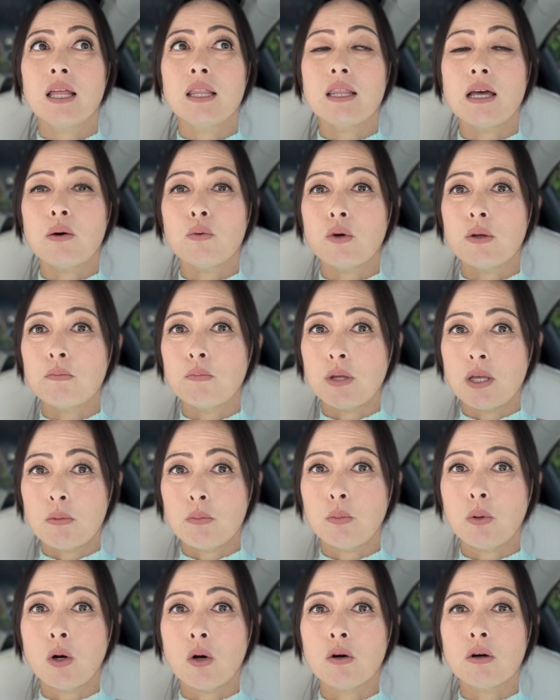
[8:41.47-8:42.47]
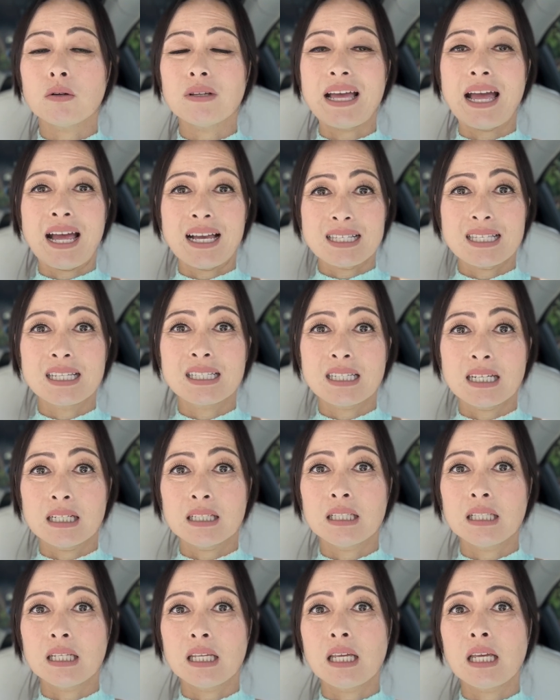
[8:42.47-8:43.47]
that when people
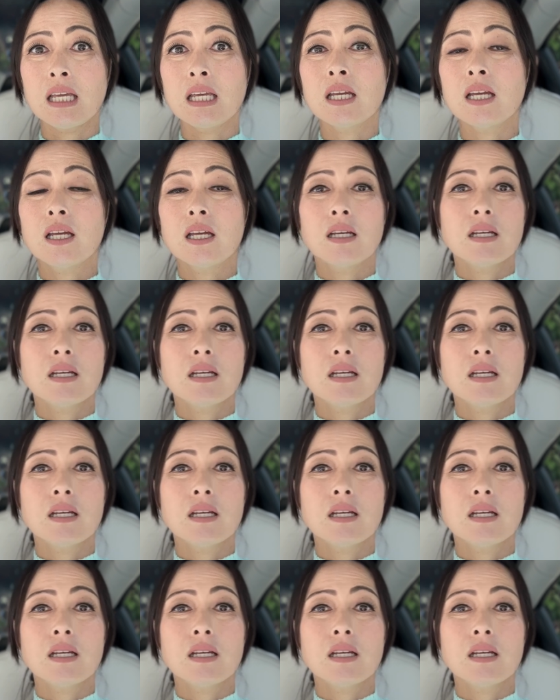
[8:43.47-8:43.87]
accidentally